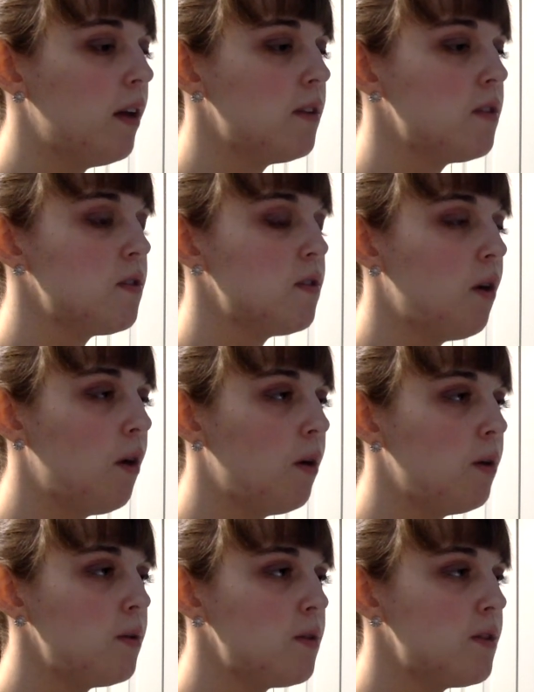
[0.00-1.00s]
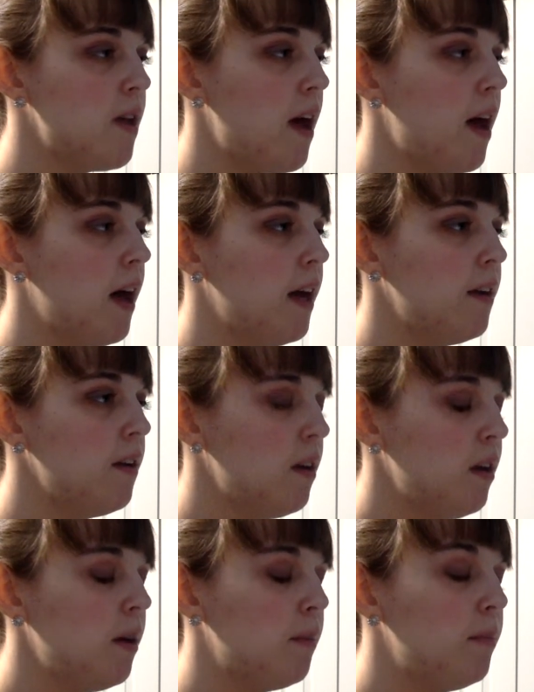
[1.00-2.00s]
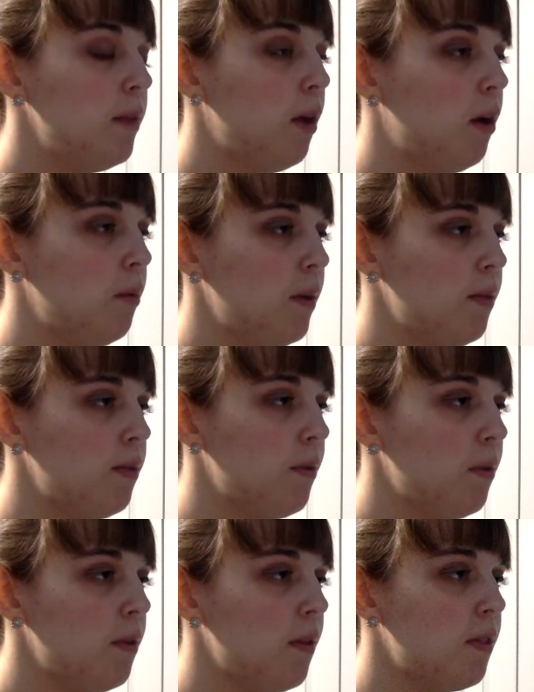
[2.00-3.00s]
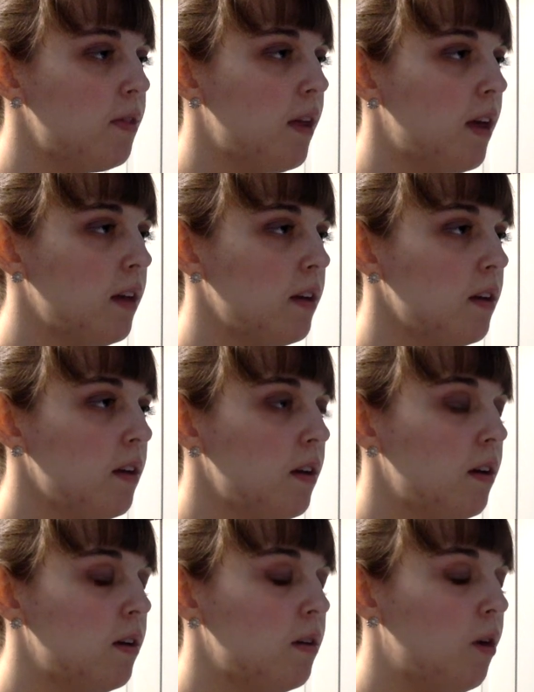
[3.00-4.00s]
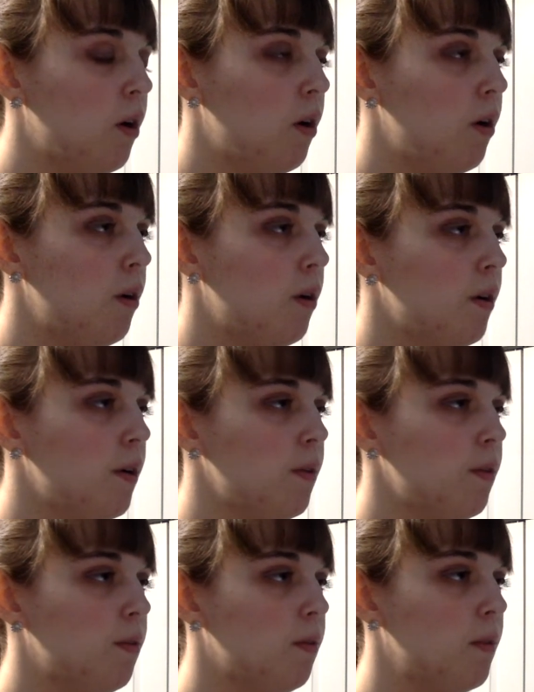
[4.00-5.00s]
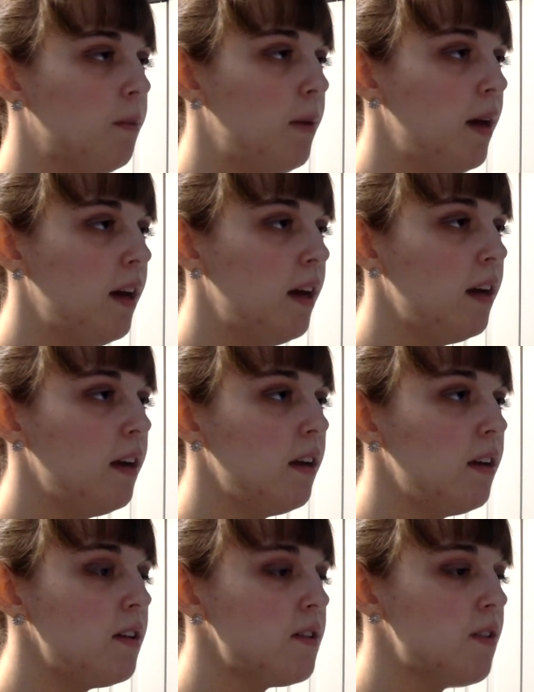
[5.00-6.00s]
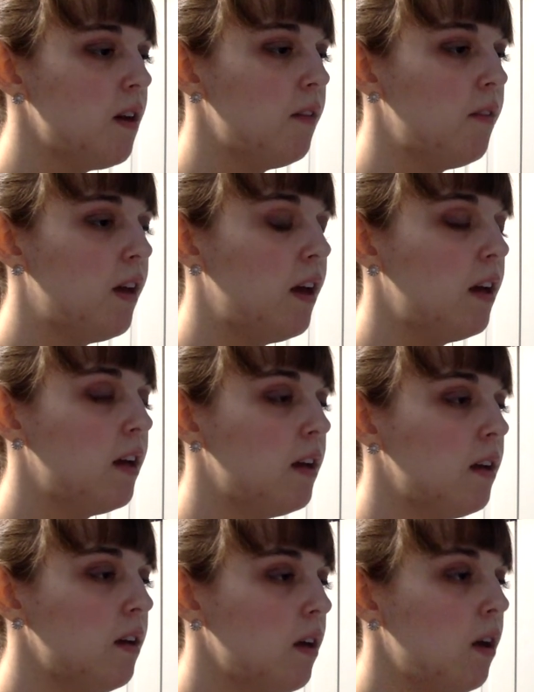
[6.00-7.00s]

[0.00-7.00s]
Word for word: it's so sad, blowing through the thick corn, through the bales of hay,